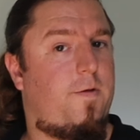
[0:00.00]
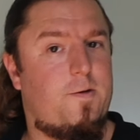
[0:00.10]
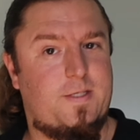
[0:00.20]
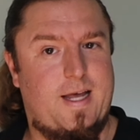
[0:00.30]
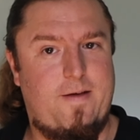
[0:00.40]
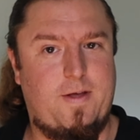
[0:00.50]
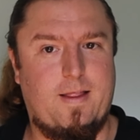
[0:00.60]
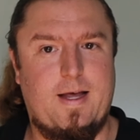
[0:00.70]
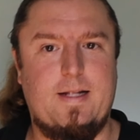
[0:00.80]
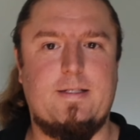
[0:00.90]
you use a heavy
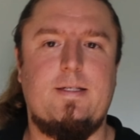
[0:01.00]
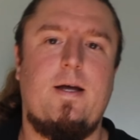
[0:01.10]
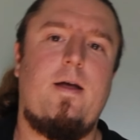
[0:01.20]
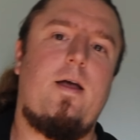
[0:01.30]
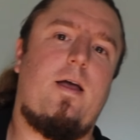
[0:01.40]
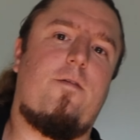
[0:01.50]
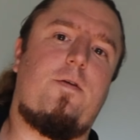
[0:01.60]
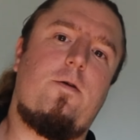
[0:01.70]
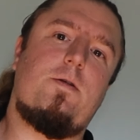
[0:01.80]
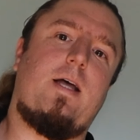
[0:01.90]
lens. If
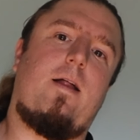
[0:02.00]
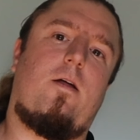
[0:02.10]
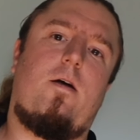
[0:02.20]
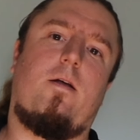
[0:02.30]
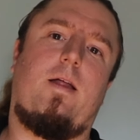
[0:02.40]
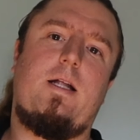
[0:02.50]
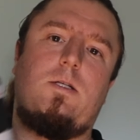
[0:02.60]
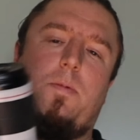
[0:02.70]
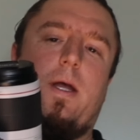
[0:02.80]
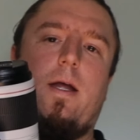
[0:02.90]
you use that long lens
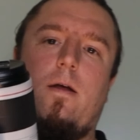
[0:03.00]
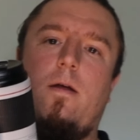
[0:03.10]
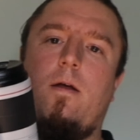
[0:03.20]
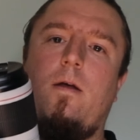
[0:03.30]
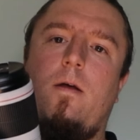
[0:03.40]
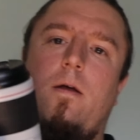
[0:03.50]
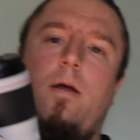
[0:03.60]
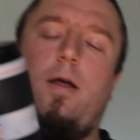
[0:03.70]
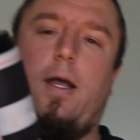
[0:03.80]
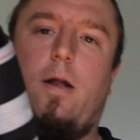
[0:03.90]
plate,
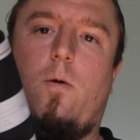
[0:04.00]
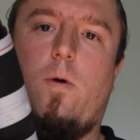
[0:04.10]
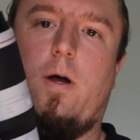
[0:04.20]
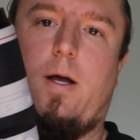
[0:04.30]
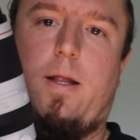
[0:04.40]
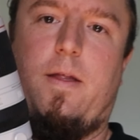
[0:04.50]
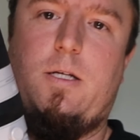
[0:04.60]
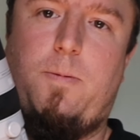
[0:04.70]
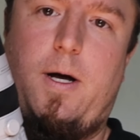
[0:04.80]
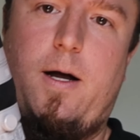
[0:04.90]
it'll work on
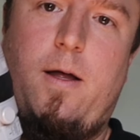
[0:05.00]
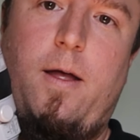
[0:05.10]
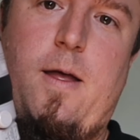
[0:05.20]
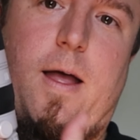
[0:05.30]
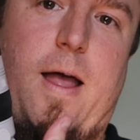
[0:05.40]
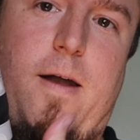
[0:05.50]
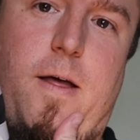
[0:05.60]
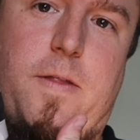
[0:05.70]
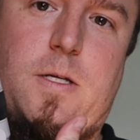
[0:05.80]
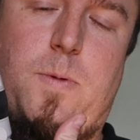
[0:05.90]
this part and
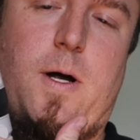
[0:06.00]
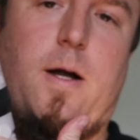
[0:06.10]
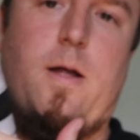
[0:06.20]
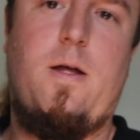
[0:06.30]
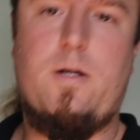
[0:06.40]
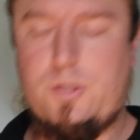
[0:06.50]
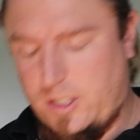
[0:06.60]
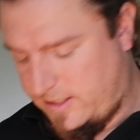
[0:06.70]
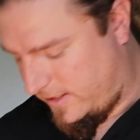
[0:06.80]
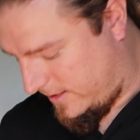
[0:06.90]
on this part
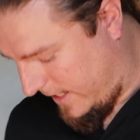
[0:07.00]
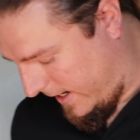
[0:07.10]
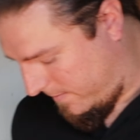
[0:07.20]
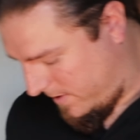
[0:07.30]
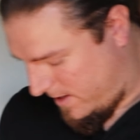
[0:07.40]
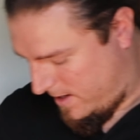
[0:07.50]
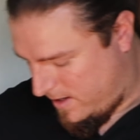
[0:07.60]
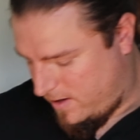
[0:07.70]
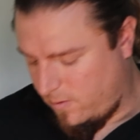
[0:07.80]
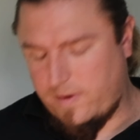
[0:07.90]
just the same
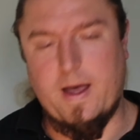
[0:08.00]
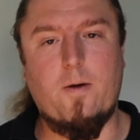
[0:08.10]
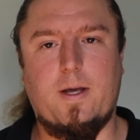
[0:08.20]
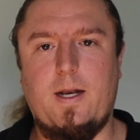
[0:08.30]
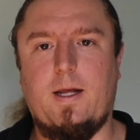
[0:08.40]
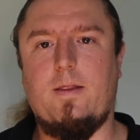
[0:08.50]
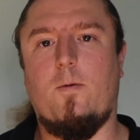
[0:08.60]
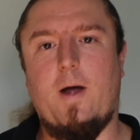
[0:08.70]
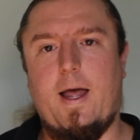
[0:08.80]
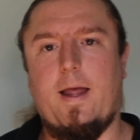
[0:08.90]
without getting in the
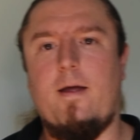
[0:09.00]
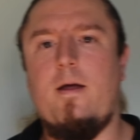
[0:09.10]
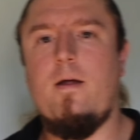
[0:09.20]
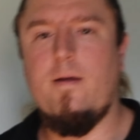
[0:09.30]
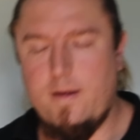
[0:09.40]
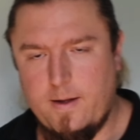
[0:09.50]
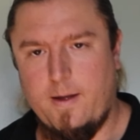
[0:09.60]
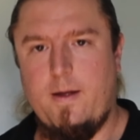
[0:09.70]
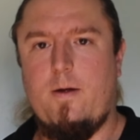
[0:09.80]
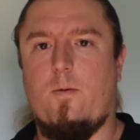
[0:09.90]
way,
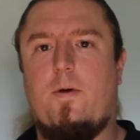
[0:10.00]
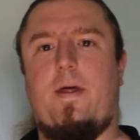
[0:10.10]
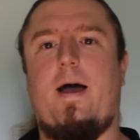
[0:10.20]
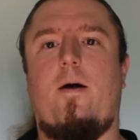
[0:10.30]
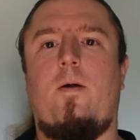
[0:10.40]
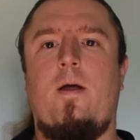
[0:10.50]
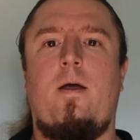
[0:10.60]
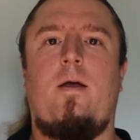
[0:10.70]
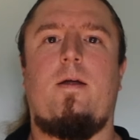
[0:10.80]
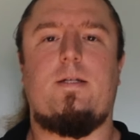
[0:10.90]
without
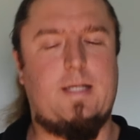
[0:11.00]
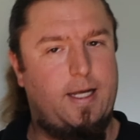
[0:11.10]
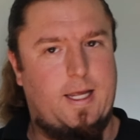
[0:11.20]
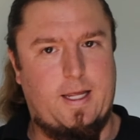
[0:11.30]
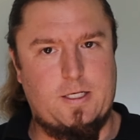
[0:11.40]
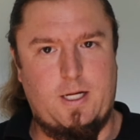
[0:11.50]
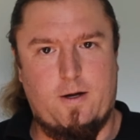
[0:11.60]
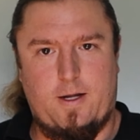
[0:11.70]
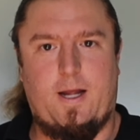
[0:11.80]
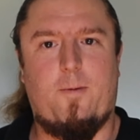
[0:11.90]
digging into
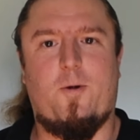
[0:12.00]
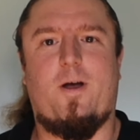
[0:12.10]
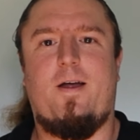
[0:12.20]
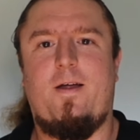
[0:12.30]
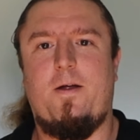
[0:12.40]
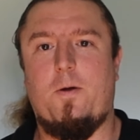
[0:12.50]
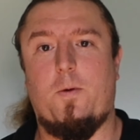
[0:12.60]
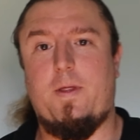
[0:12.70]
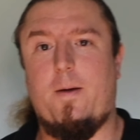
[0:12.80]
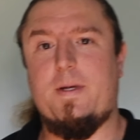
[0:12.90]
your camera, and
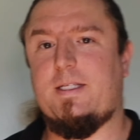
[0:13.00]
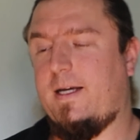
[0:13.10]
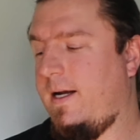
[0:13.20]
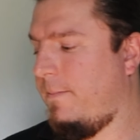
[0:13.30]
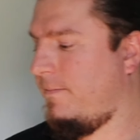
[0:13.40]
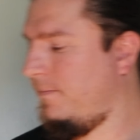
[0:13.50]
without messing it up.